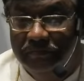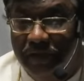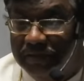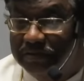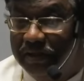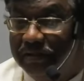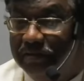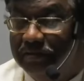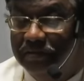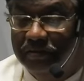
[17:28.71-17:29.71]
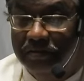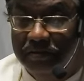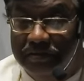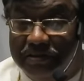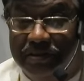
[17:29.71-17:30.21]
and said,
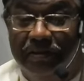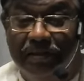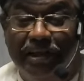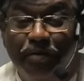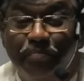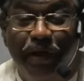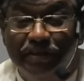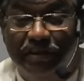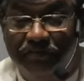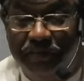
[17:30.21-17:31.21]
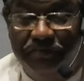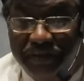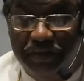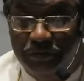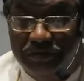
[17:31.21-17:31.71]
Till he pays the
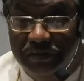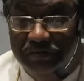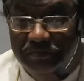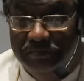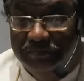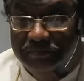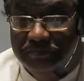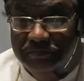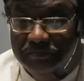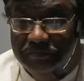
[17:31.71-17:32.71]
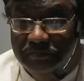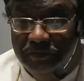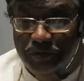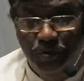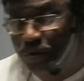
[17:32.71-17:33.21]
50,000,
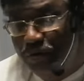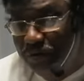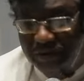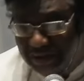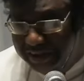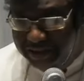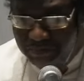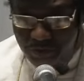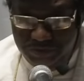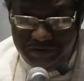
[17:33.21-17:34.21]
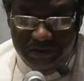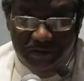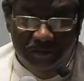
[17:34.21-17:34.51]
don't let him out.